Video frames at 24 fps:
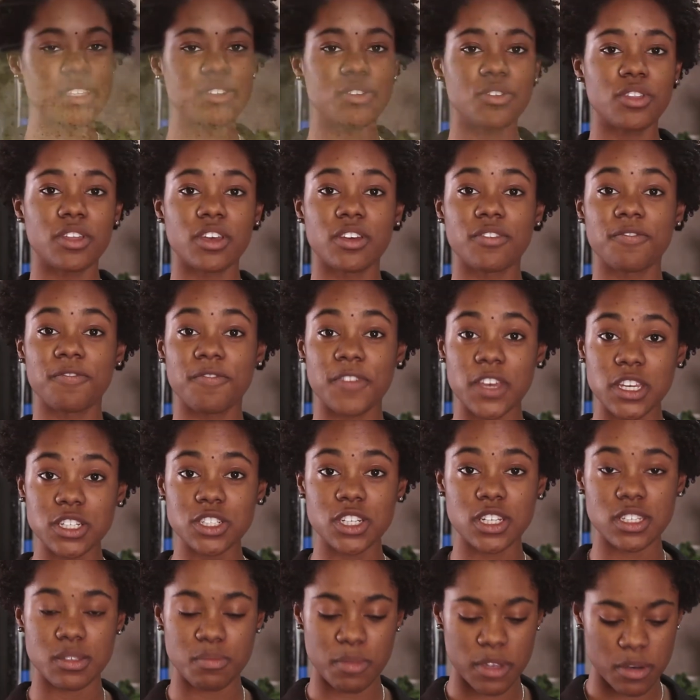so the fish
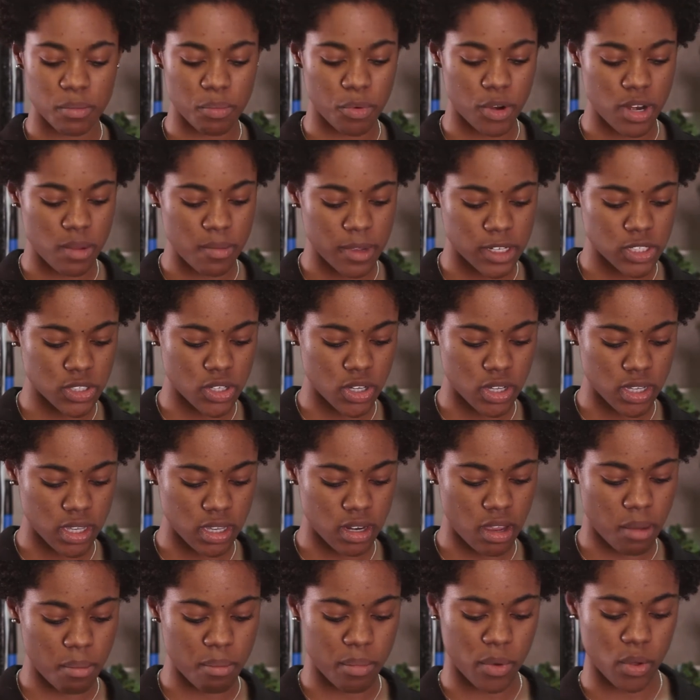has been pretty much cooking
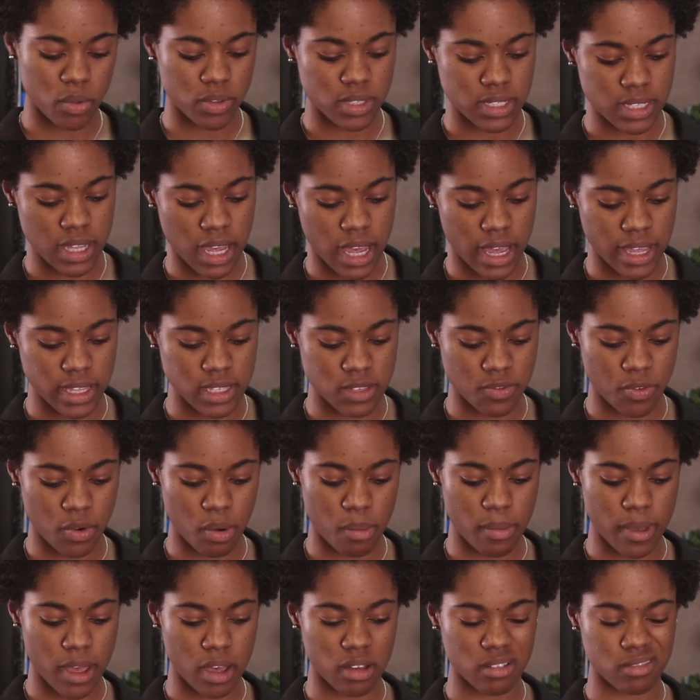on both sides for
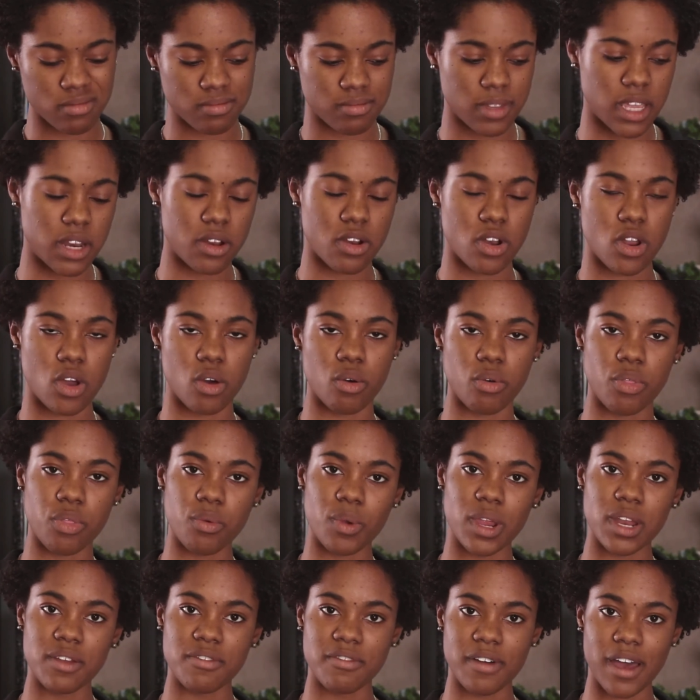about, I don't know,
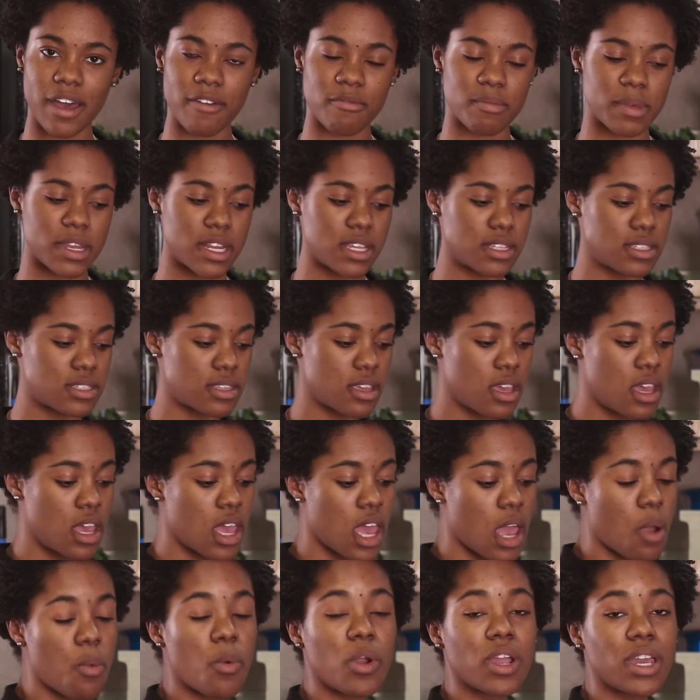3 to 5 minutes.
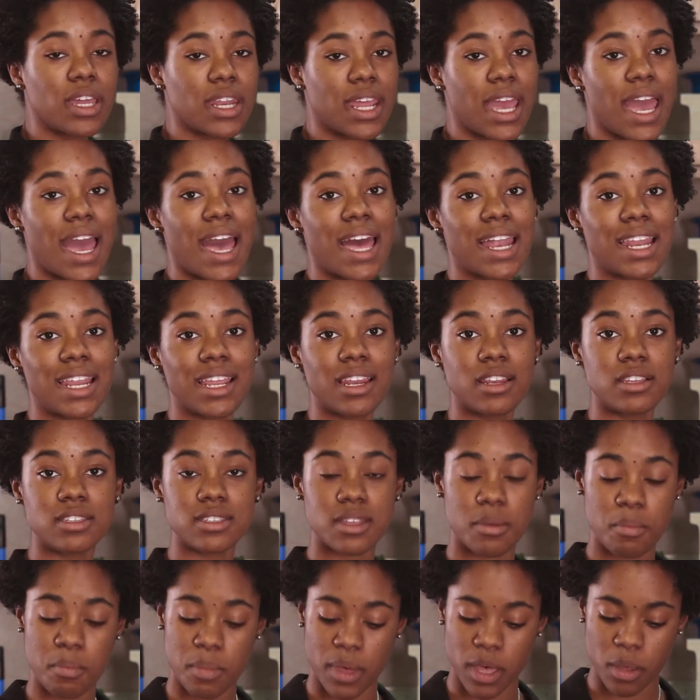And we're gonna add in
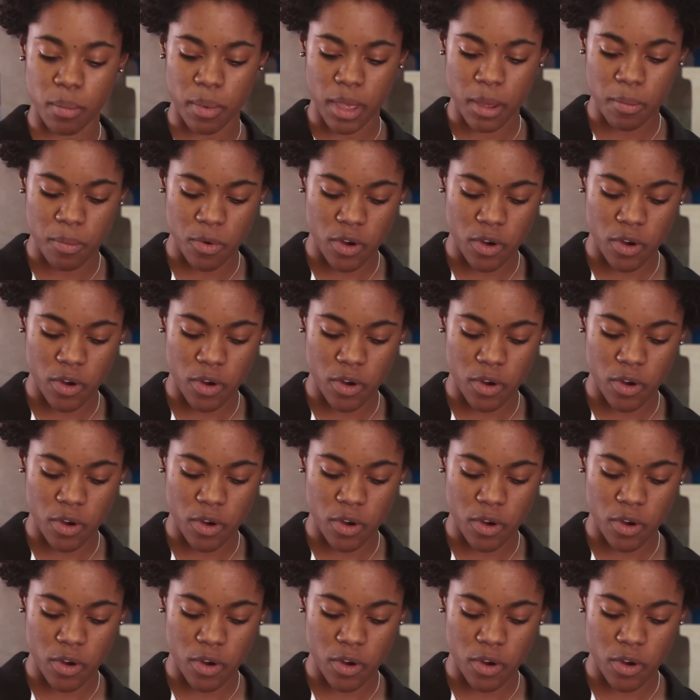some bell pepper